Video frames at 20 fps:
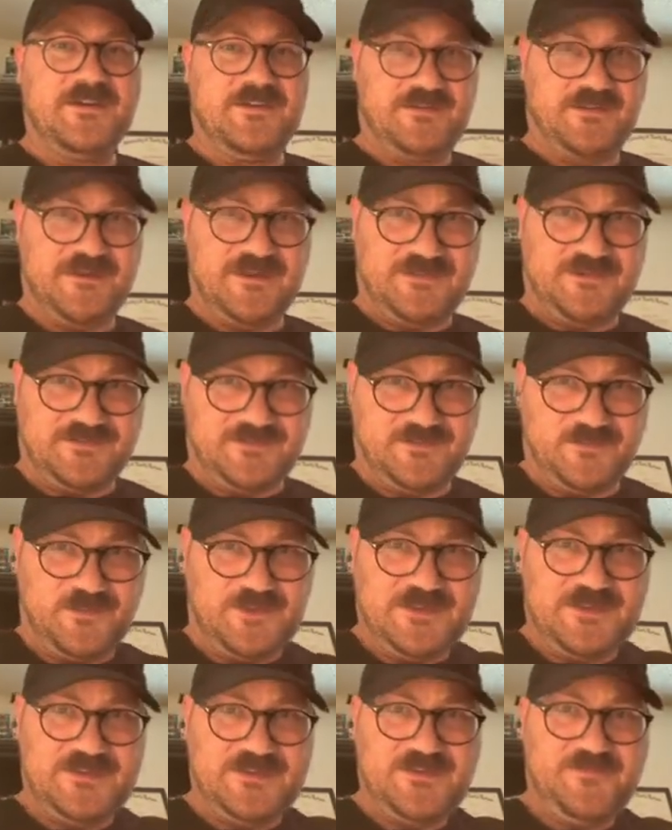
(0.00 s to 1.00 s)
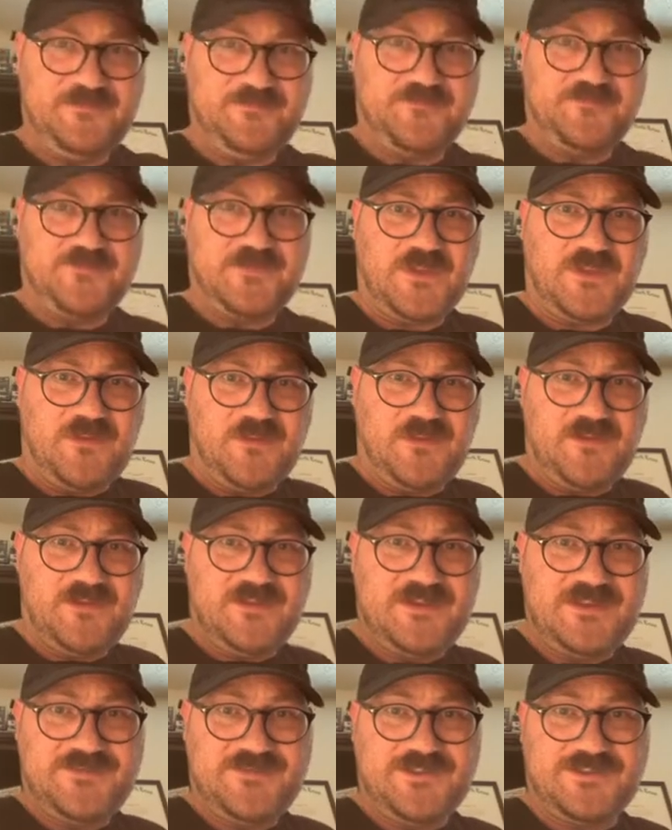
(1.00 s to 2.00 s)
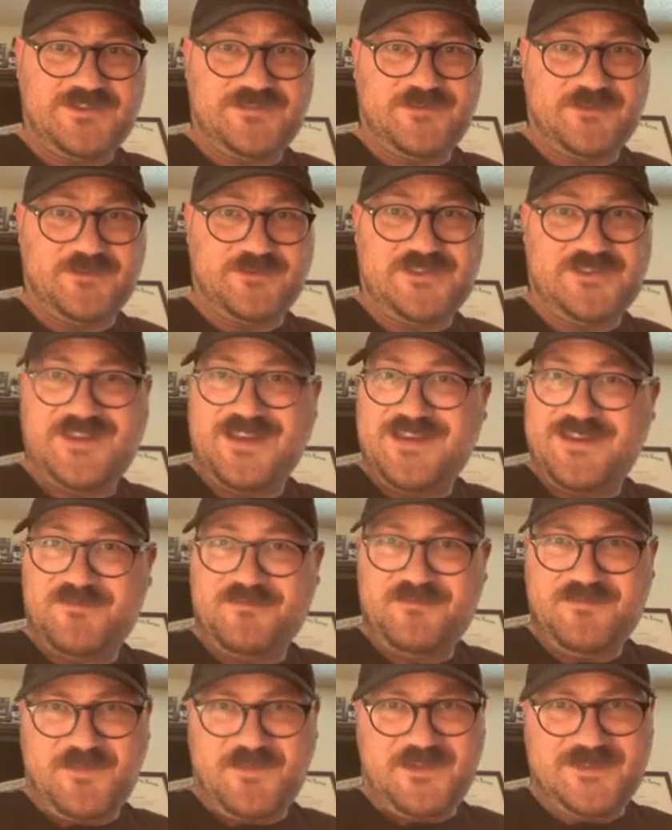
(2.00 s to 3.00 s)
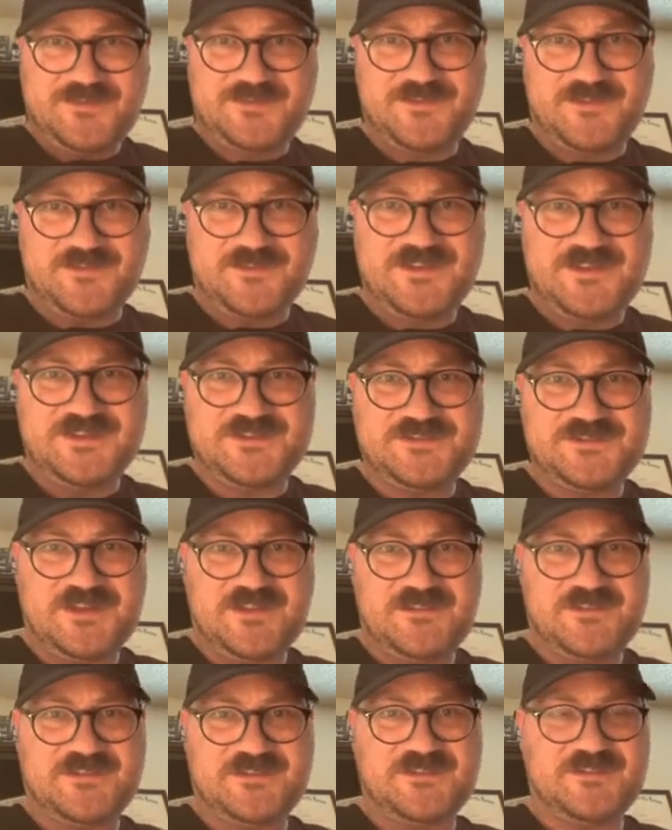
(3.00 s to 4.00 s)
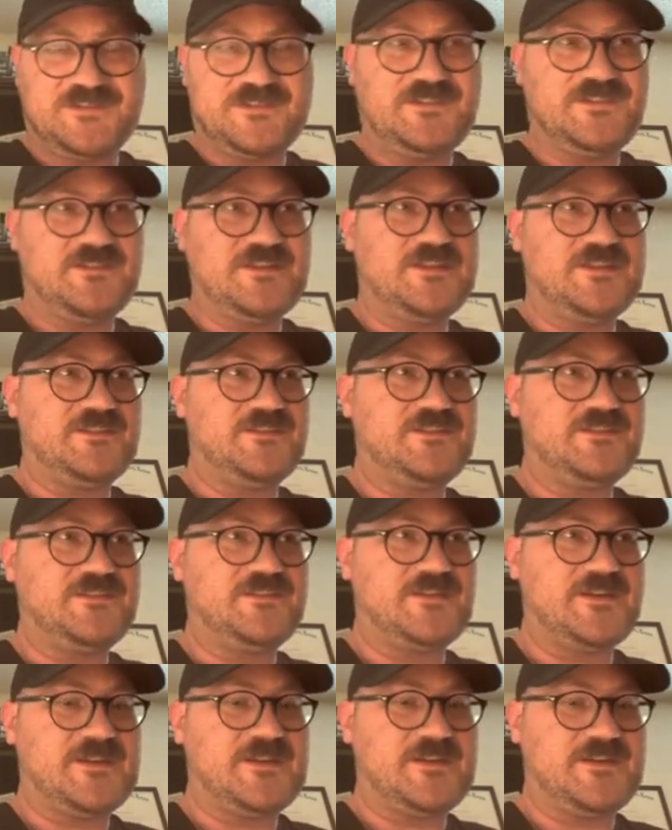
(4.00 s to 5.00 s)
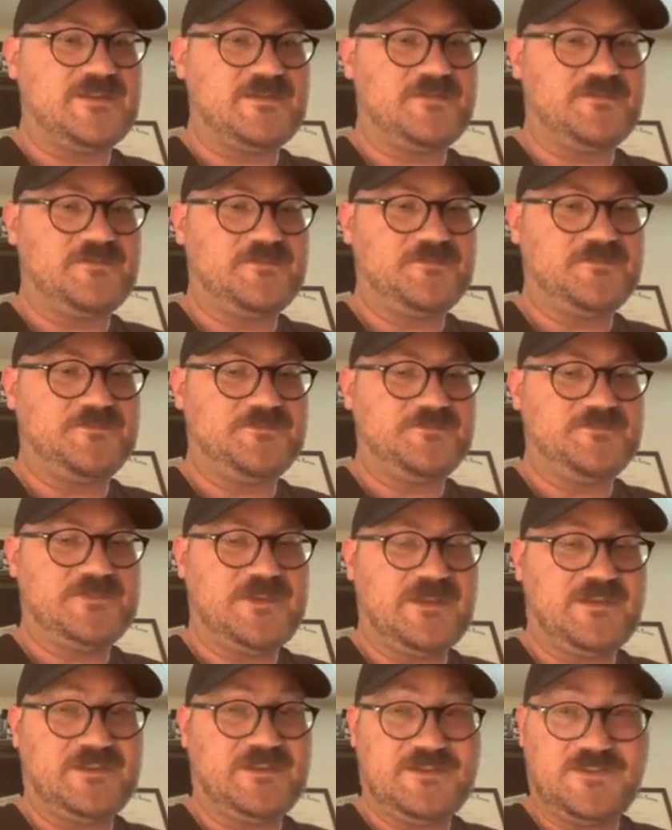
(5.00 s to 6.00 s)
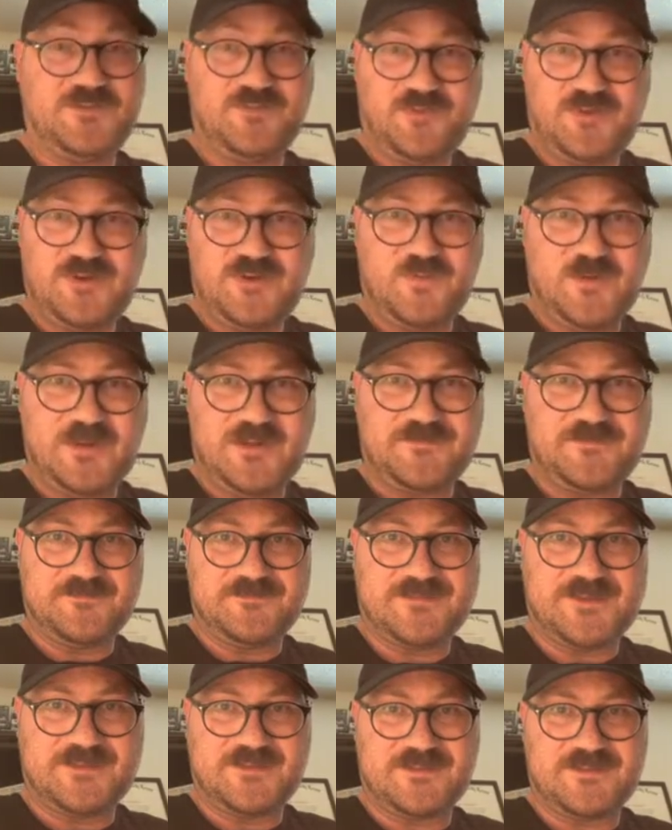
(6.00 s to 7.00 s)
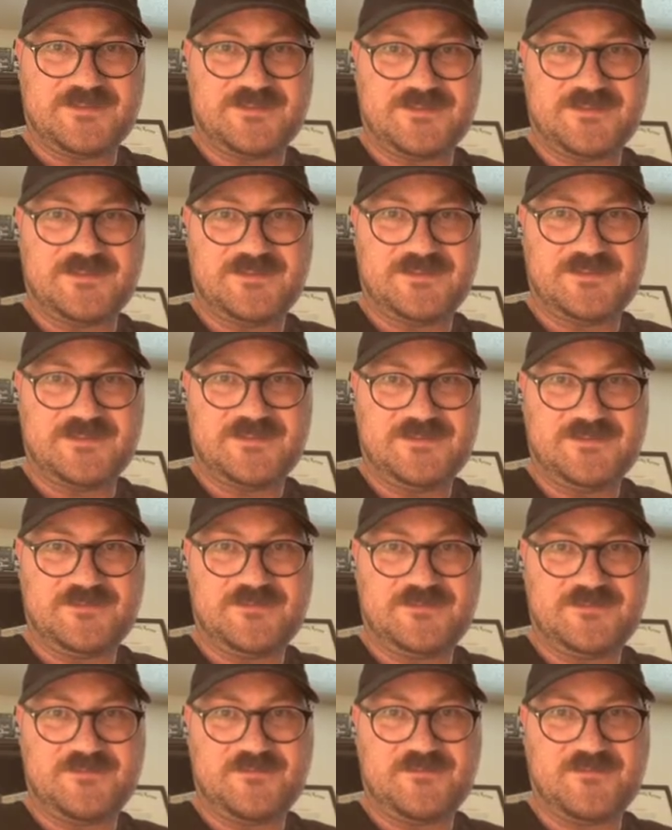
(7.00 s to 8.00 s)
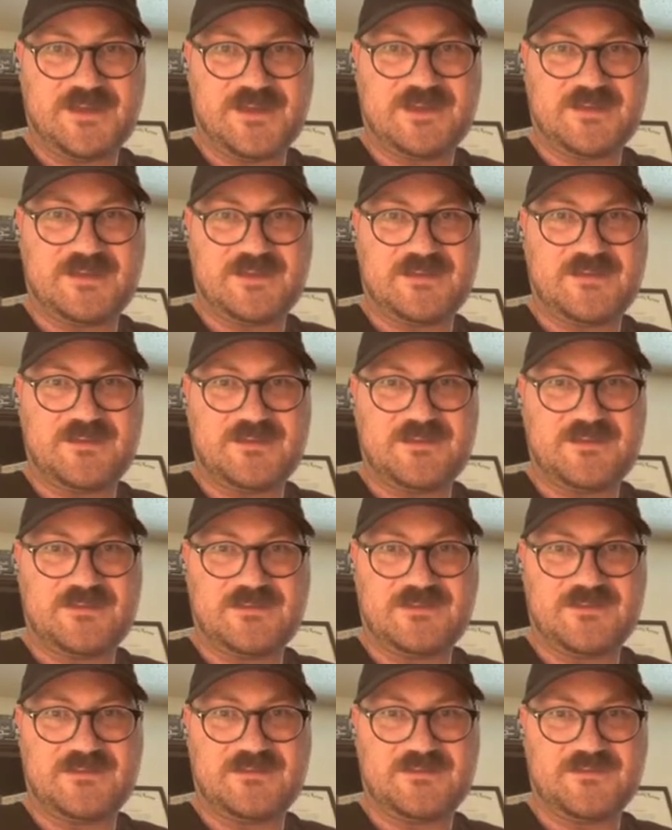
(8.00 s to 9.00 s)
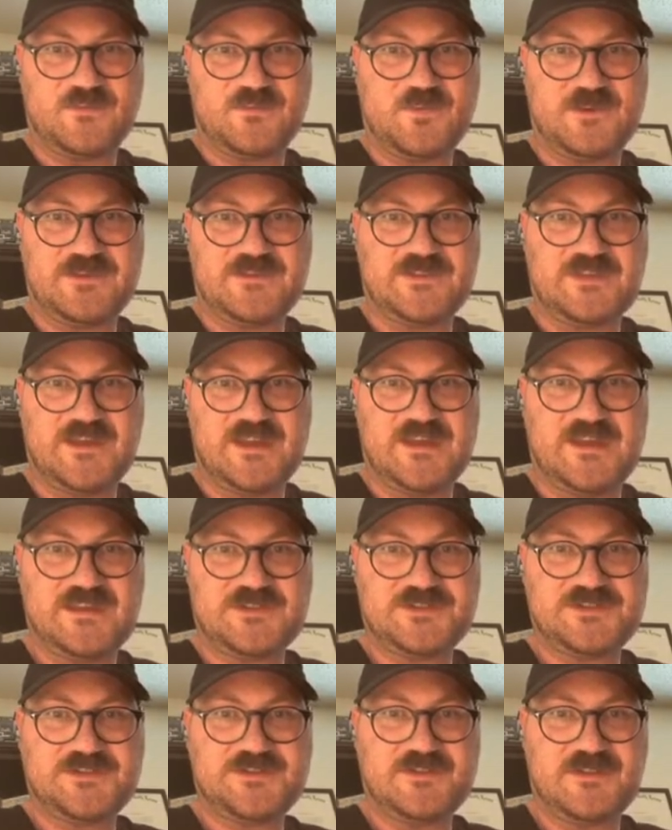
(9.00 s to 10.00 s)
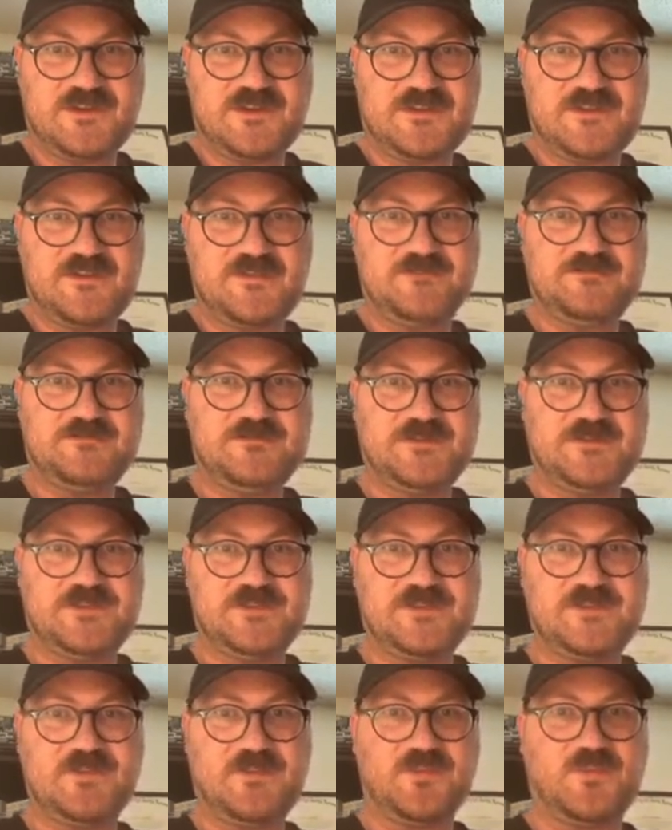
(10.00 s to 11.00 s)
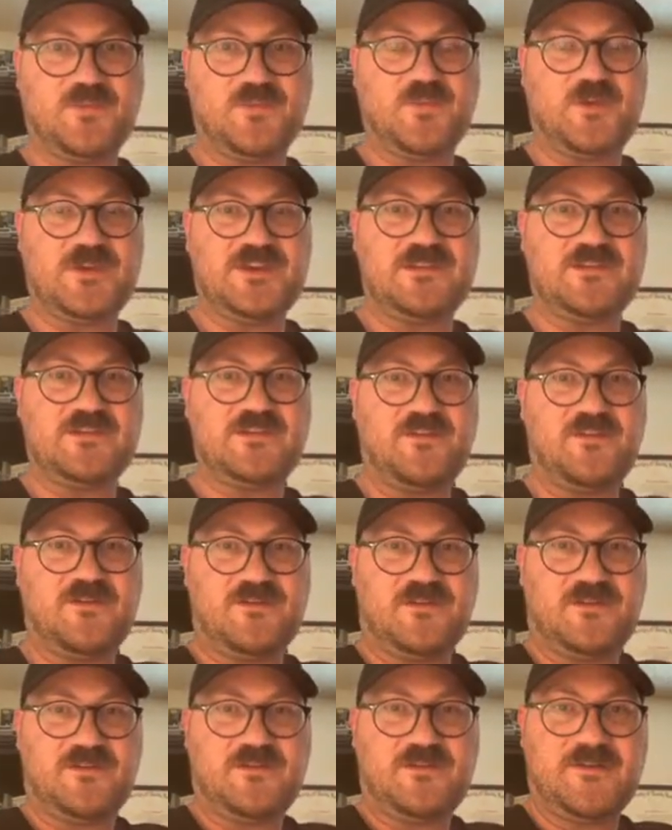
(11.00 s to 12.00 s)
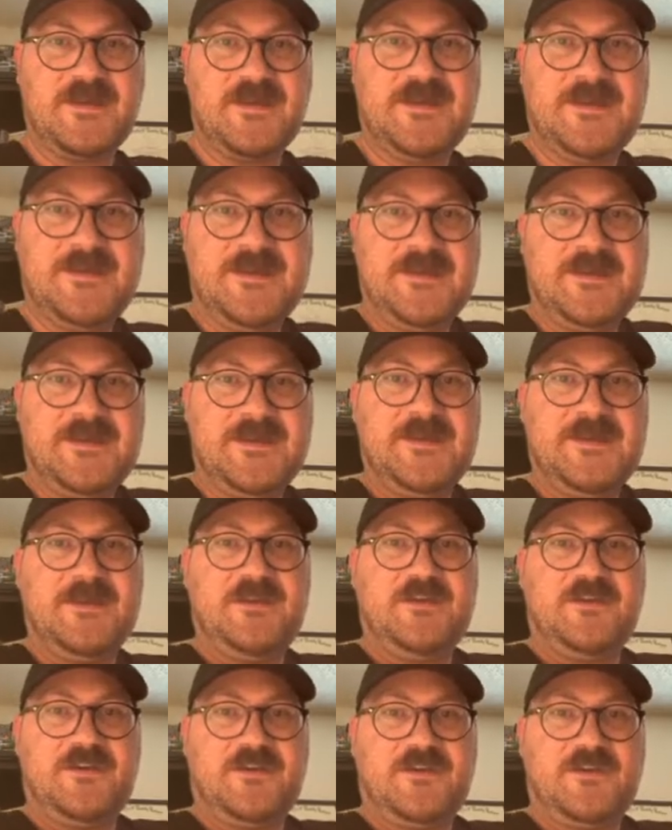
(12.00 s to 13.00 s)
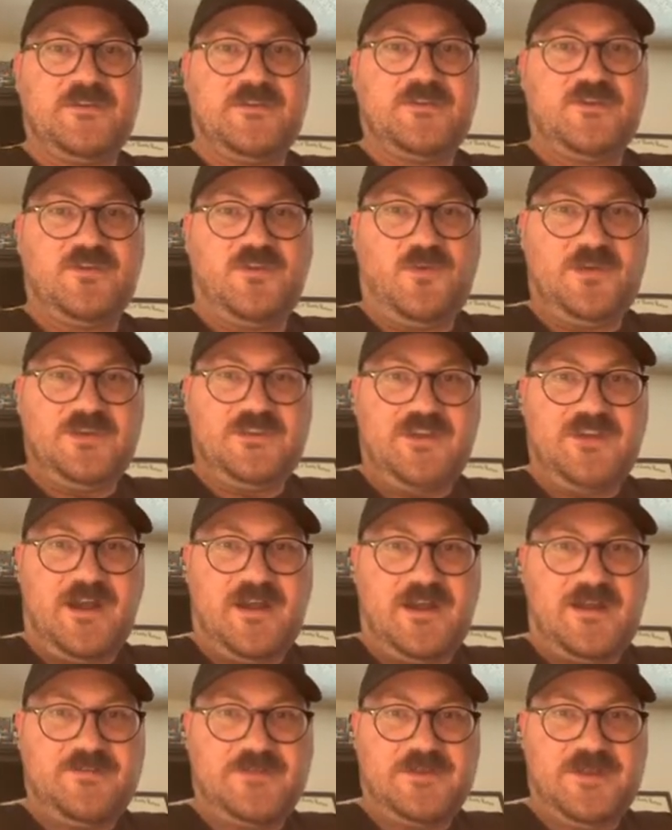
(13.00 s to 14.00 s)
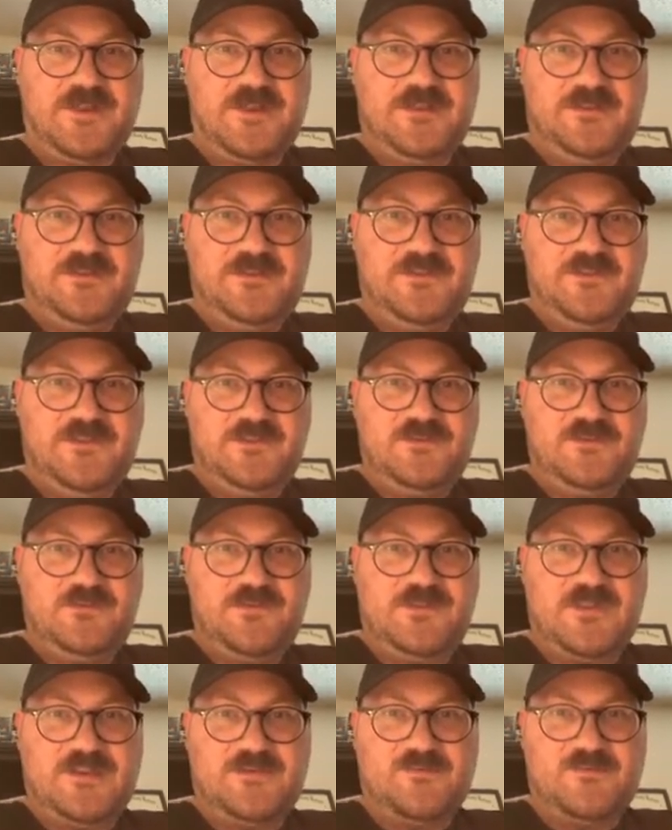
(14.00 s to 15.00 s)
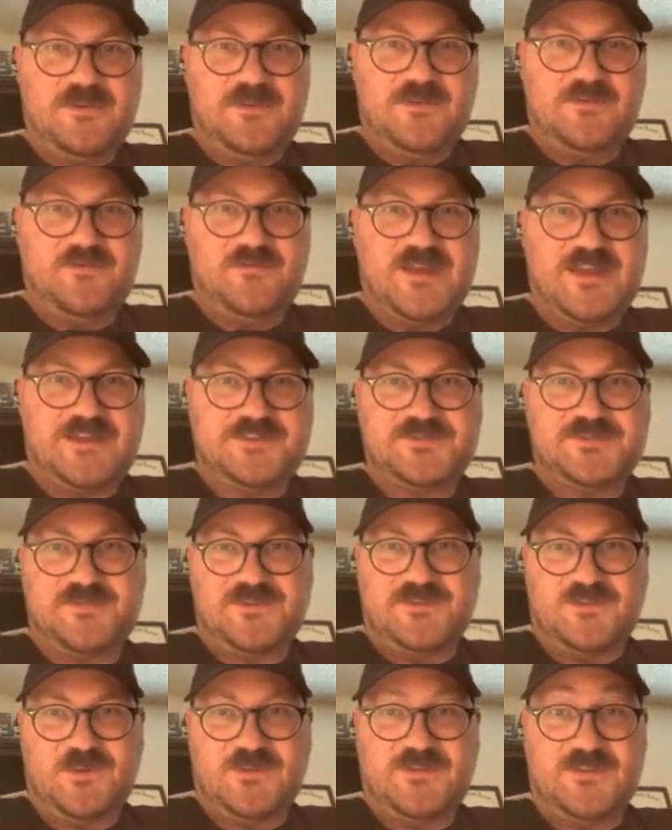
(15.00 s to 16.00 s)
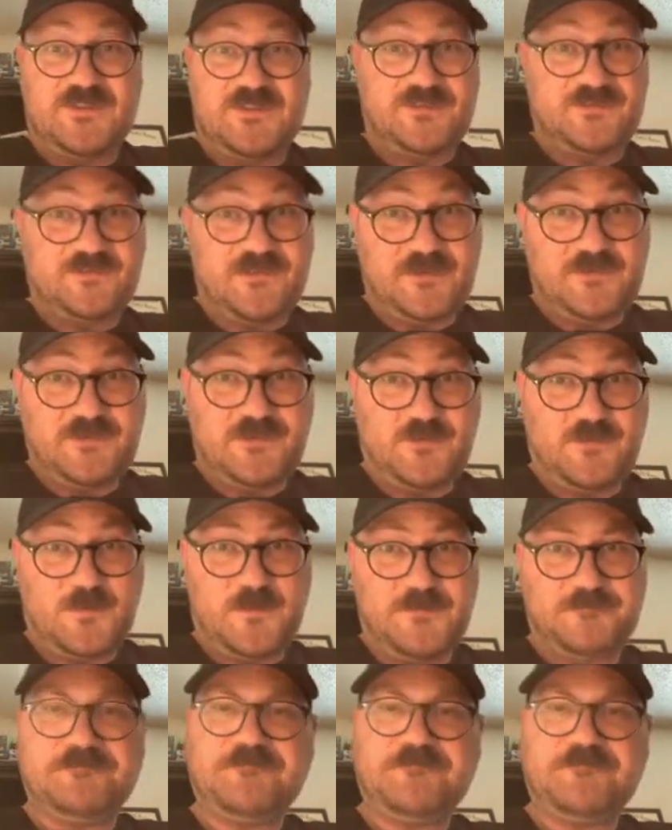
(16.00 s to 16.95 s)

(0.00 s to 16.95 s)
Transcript: Alright, so we are in this first game, lost the lead. Jellicent is going to do pretty well against my Whiscash there. So we are going to hop into the mirror match between these Ferrothorn.